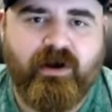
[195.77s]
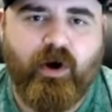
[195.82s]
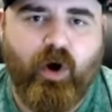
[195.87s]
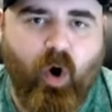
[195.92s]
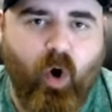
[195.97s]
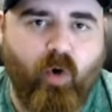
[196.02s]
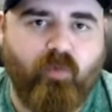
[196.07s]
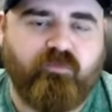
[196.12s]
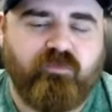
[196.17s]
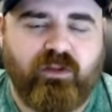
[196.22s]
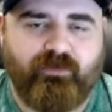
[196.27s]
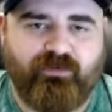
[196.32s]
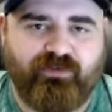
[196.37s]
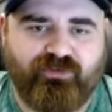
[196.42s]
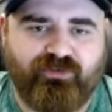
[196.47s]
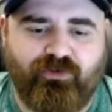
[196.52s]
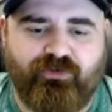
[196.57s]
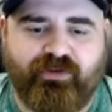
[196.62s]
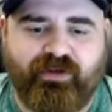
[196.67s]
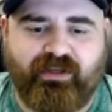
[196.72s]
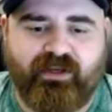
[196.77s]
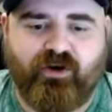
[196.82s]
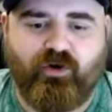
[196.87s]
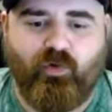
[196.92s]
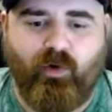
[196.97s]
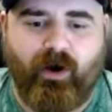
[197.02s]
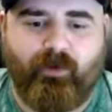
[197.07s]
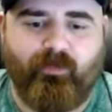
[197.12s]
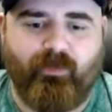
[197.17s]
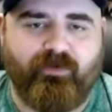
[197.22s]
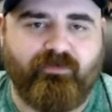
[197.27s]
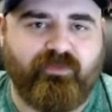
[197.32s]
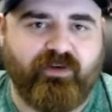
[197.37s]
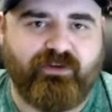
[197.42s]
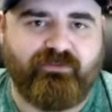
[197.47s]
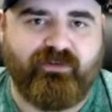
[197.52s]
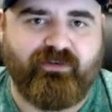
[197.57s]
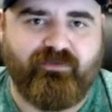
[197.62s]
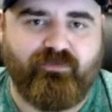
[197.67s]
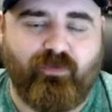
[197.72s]
hopefully resulting in a quad one
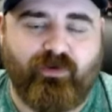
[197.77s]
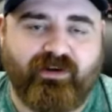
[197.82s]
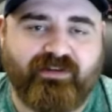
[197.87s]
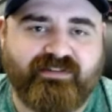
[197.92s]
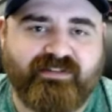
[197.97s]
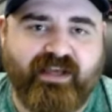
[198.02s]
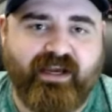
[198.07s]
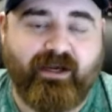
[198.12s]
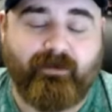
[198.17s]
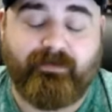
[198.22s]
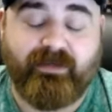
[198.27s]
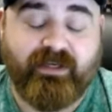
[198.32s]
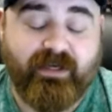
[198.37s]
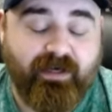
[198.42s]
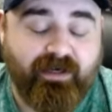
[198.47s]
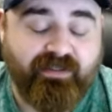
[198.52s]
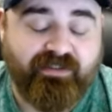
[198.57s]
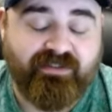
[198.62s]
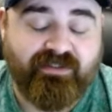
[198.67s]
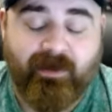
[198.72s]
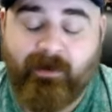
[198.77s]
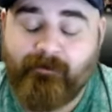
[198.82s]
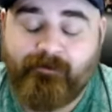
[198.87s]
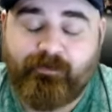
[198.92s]
victory for Gonzaga because